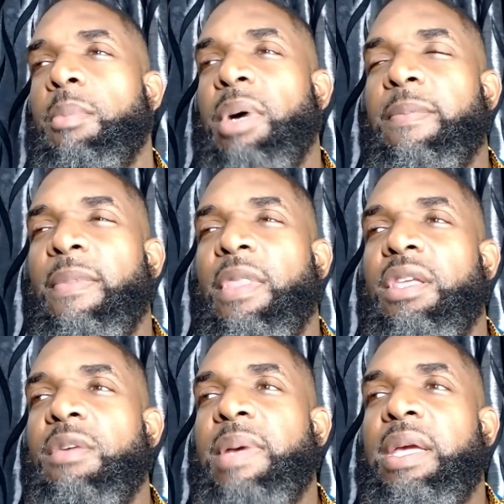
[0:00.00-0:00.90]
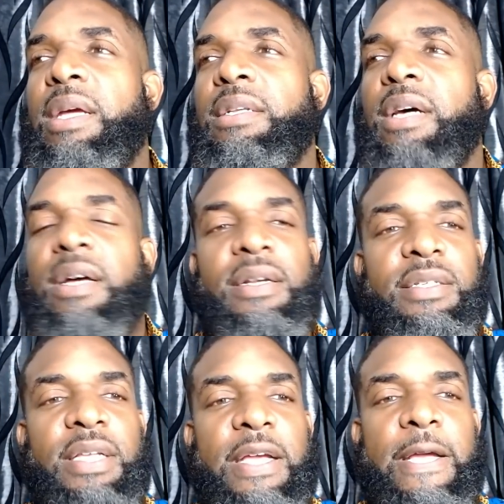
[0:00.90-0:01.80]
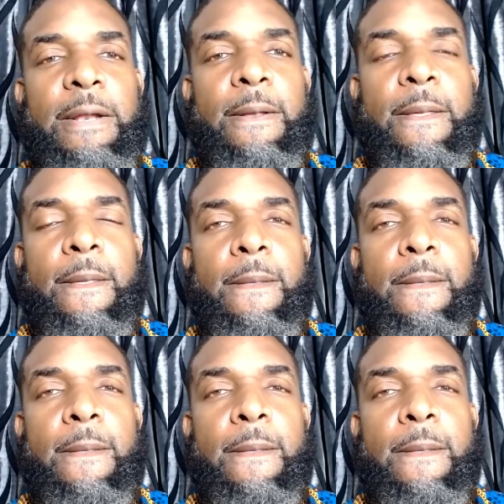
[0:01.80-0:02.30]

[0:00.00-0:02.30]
But you begin to understand